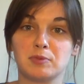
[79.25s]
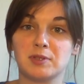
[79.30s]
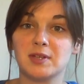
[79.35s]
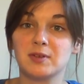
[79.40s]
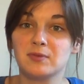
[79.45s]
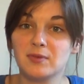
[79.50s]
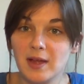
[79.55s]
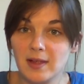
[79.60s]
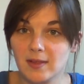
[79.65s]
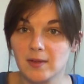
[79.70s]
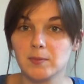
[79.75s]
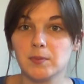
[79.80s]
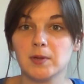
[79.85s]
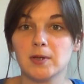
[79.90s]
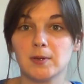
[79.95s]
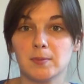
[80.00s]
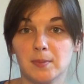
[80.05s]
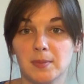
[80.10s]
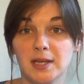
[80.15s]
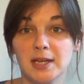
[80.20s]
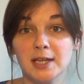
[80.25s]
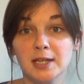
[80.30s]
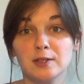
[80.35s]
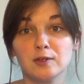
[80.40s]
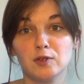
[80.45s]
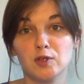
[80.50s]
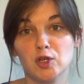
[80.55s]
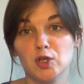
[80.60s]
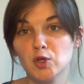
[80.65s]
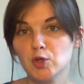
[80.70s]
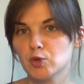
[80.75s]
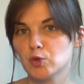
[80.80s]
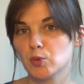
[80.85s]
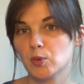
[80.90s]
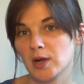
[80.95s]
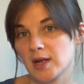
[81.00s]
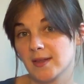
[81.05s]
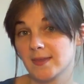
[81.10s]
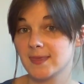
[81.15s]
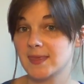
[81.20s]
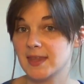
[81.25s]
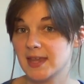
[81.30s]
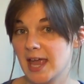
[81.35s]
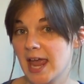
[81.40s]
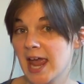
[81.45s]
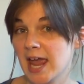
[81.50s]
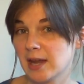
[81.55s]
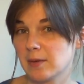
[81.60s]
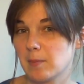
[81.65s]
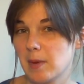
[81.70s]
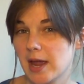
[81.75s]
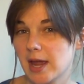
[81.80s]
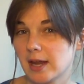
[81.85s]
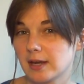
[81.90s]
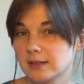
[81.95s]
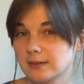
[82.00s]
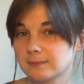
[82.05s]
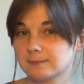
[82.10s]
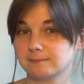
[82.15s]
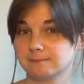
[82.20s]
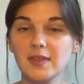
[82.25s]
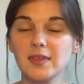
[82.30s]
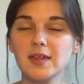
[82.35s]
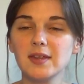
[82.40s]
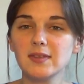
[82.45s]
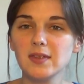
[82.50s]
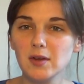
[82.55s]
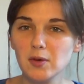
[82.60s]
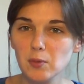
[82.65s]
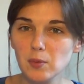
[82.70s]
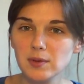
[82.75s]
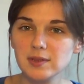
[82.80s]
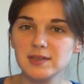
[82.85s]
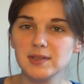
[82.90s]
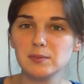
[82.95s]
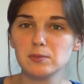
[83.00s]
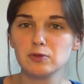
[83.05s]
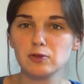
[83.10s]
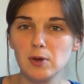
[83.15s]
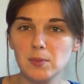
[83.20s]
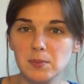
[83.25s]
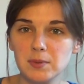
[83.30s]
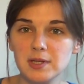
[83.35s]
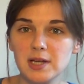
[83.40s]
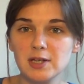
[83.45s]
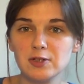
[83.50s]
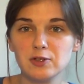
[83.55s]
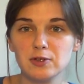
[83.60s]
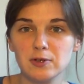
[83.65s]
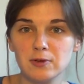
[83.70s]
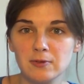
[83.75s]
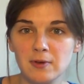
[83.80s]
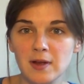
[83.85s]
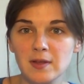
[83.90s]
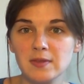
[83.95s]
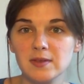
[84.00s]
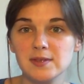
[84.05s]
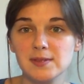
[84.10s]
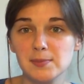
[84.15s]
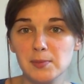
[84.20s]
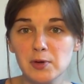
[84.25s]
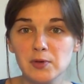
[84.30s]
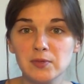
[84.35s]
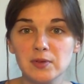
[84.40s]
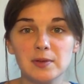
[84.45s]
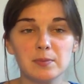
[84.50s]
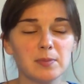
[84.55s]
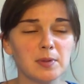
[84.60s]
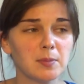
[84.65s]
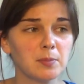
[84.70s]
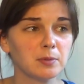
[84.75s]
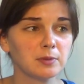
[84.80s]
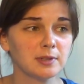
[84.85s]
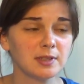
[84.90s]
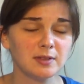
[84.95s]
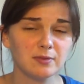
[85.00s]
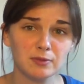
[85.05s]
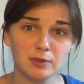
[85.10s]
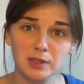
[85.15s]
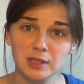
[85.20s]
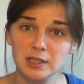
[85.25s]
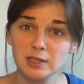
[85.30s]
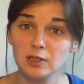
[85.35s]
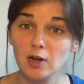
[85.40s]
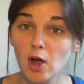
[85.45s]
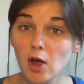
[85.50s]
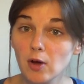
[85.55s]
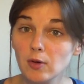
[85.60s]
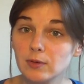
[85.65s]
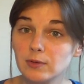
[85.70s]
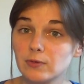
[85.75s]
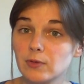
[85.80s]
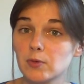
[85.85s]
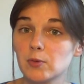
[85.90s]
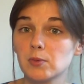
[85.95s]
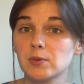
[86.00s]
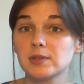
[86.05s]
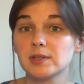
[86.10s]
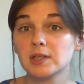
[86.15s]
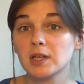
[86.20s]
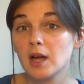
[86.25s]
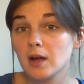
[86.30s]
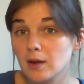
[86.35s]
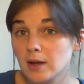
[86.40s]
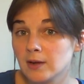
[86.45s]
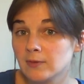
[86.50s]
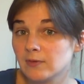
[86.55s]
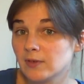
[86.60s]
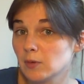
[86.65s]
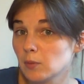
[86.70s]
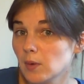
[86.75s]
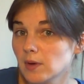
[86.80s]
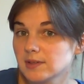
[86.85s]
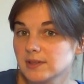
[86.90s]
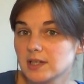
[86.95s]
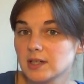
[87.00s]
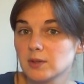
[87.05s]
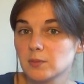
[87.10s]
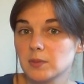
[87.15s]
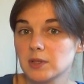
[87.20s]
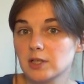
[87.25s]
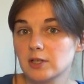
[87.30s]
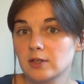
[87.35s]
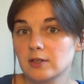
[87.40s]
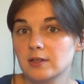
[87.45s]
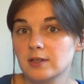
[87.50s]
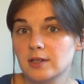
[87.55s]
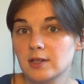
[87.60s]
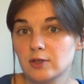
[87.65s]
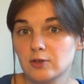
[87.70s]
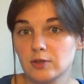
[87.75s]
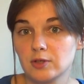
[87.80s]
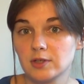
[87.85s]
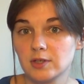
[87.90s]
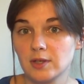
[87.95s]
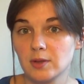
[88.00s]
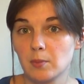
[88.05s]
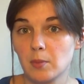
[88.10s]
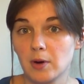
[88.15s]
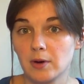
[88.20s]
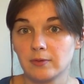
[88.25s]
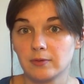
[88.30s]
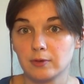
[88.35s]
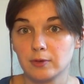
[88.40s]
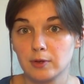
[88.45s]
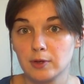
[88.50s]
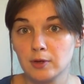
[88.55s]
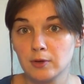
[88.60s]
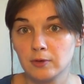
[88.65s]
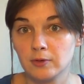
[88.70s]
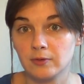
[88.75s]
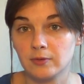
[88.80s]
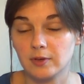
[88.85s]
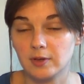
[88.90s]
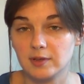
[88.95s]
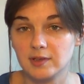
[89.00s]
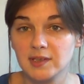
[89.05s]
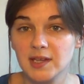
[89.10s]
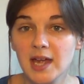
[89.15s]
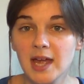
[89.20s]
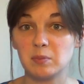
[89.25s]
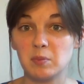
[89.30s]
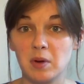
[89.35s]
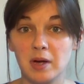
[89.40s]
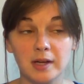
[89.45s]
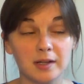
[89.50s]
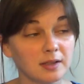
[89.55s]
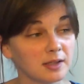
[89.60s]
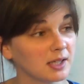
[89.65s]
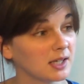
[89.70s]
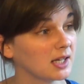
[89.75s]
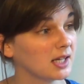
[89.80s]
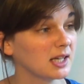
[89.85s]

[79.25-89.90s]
develop him into the Ant-Man. I think there was some trepidation around this movie. People didn't really know if it was if it was going to be a good addition to the Marvel universe, but